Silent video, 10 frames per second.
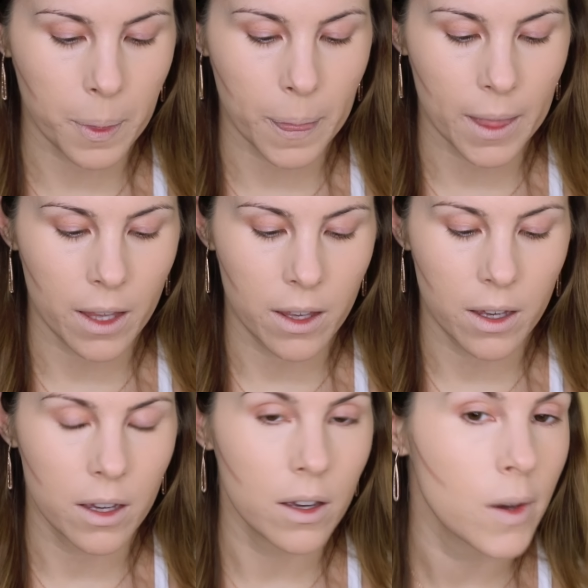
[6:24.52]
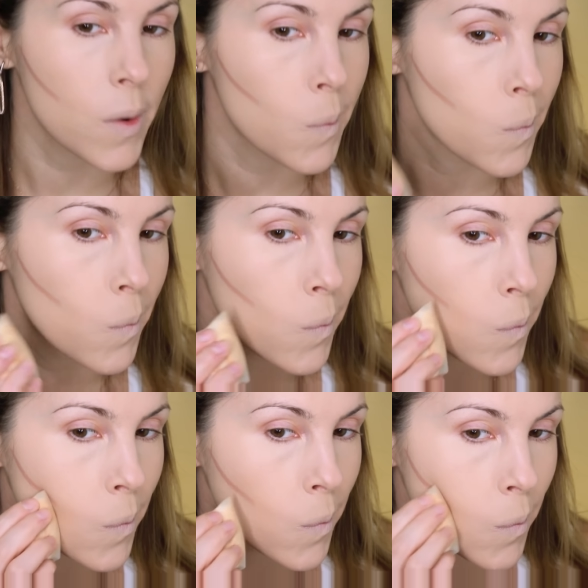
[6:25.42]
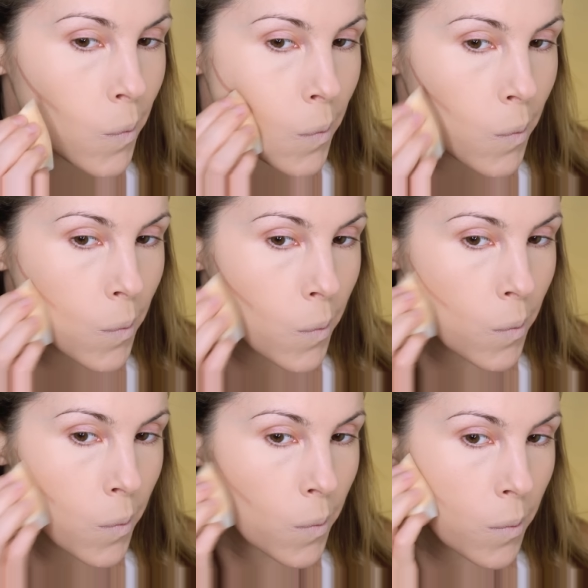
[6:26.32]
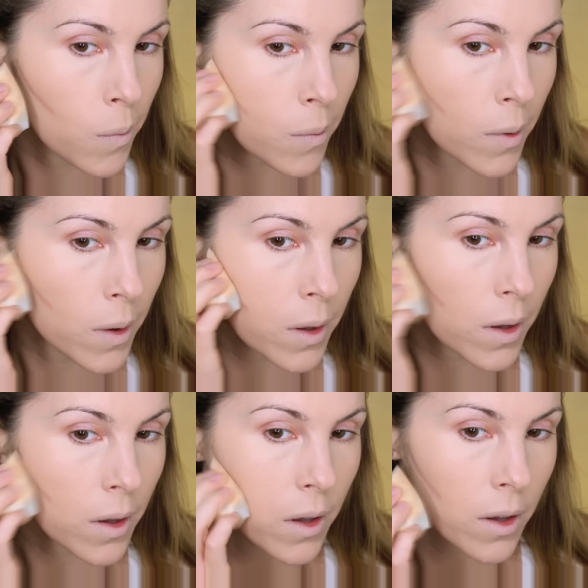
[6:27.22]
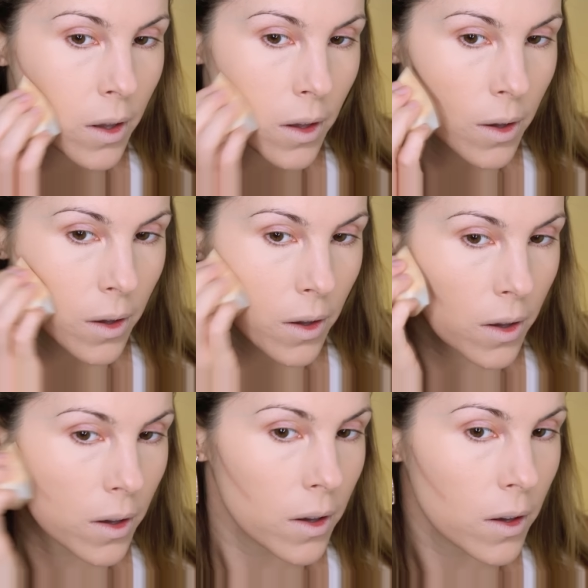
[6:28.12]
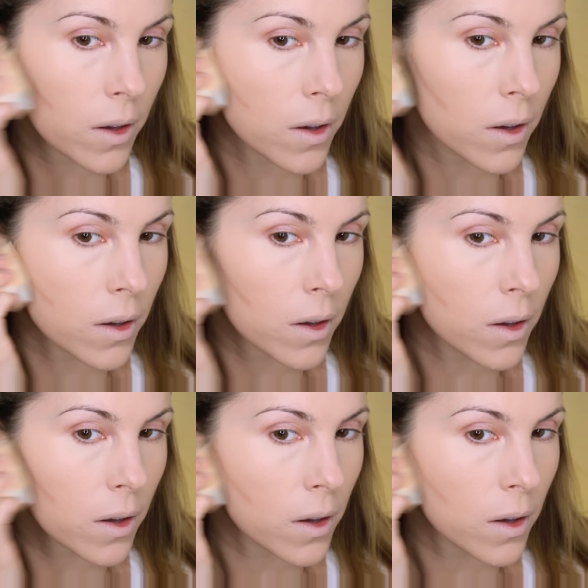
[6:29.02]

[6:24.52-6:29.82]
Nothing is said.